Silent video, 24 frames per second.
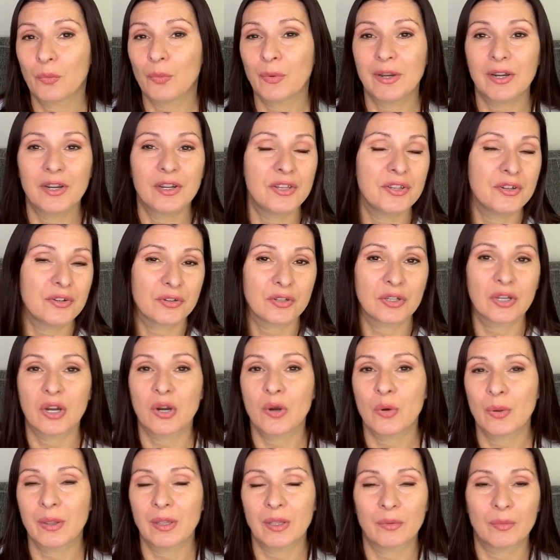Where you're
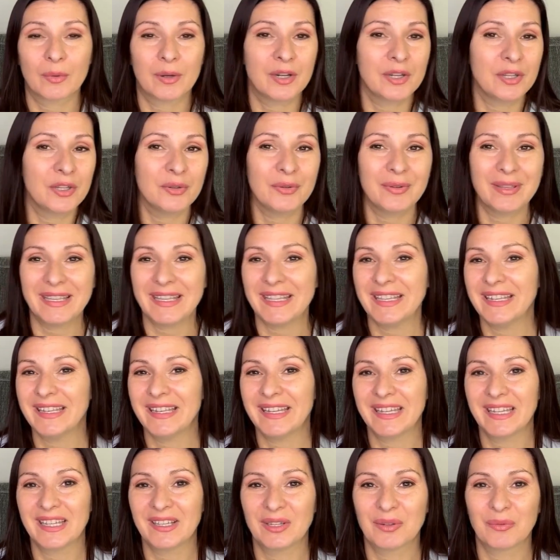going, where you're
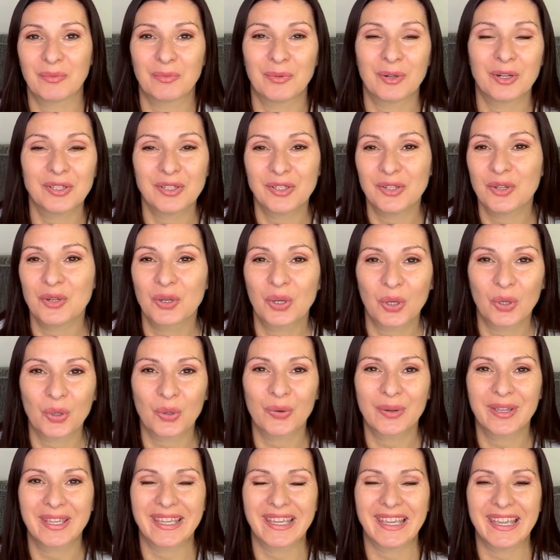eating, what you're
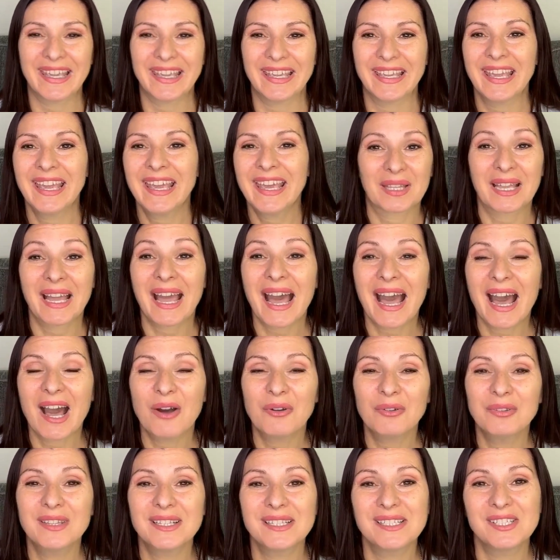cooking,
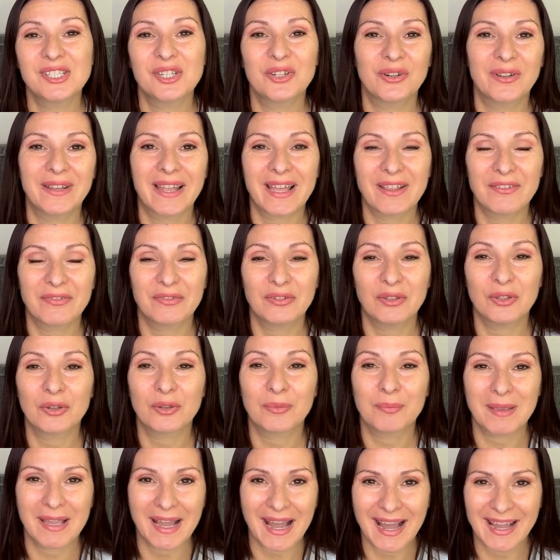how does your life
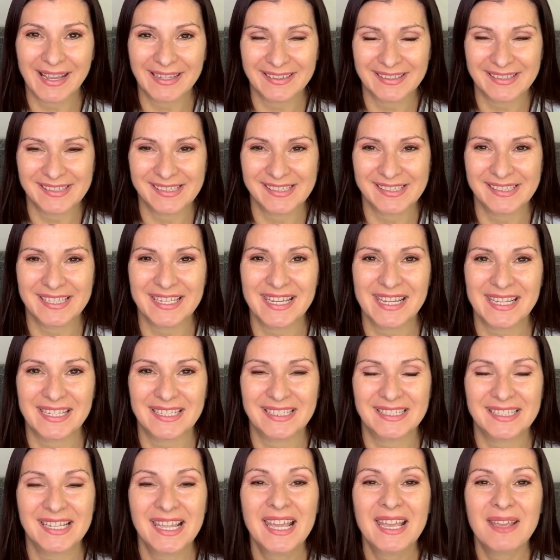look behind the
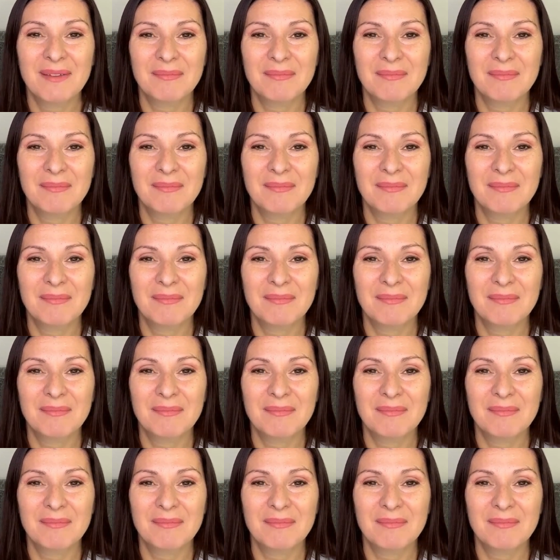scenes?